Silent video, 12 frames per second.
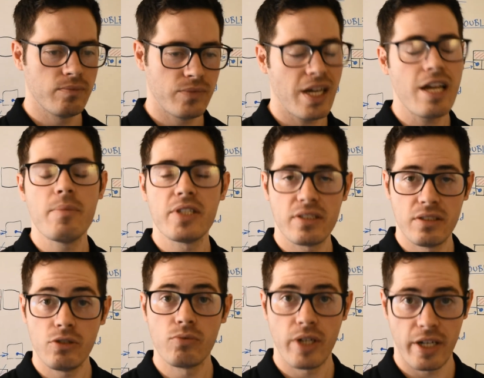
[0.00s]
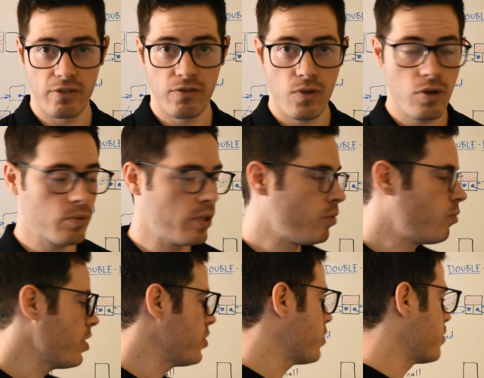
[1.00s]
time is still running forward.
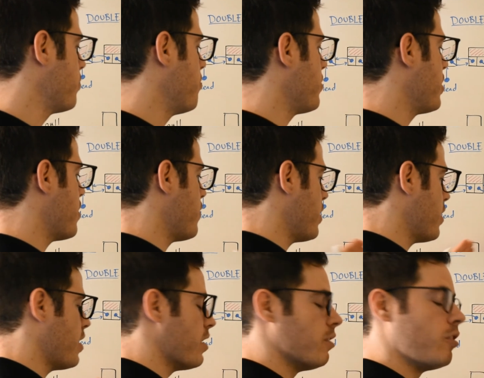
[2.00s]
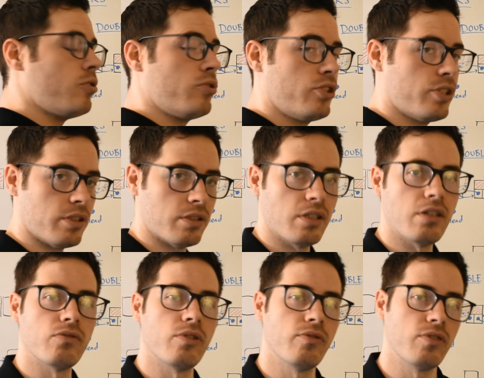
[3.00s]
We're just giving the illusion
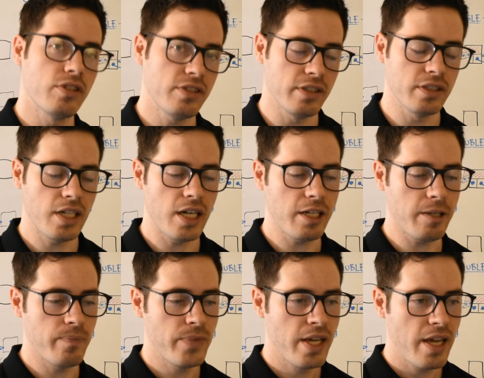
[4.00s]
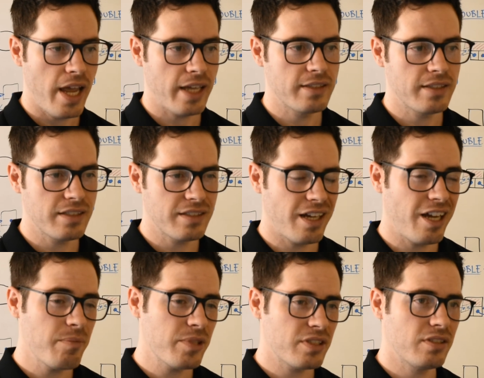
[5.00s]
of reversing time. And since
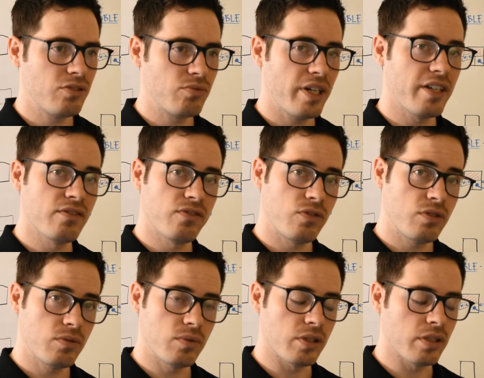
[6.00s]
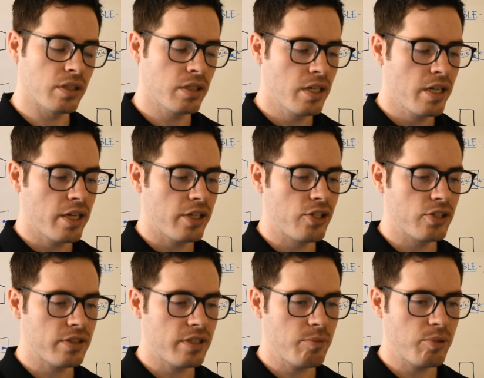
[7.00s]
time is still running forward, your
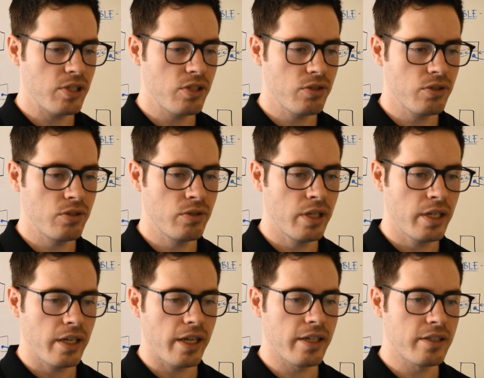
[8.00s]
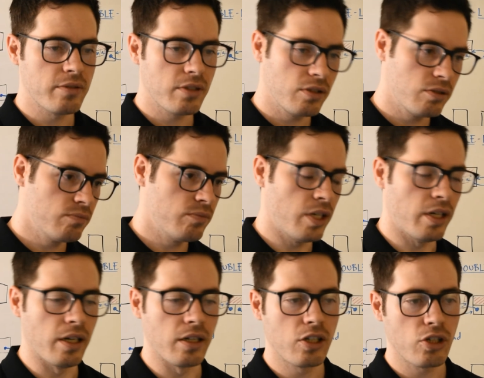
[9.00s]
CPU is
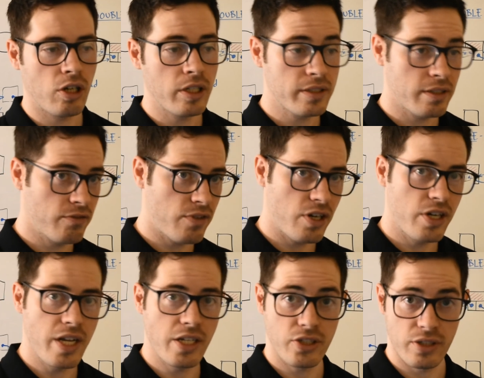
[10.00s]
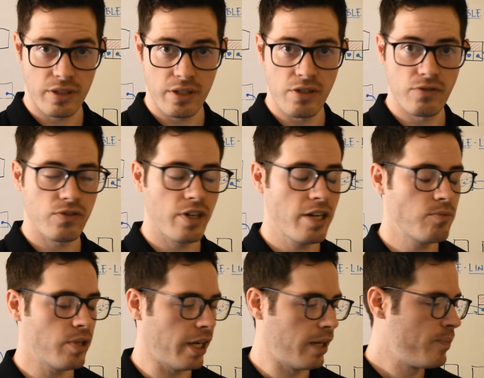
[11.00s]
causing variations in the frame
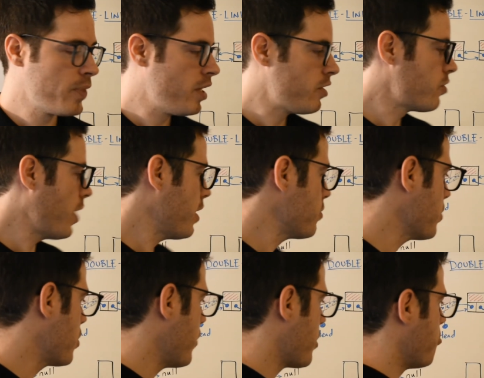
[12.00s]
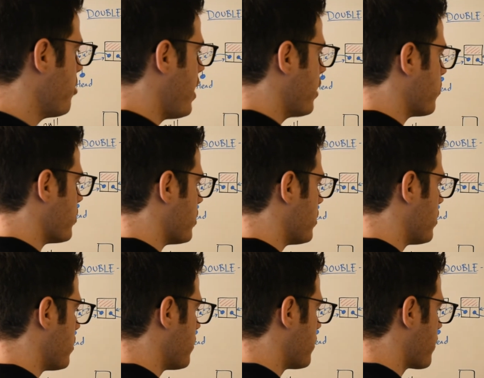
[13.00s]
rate. So as we're going backwards,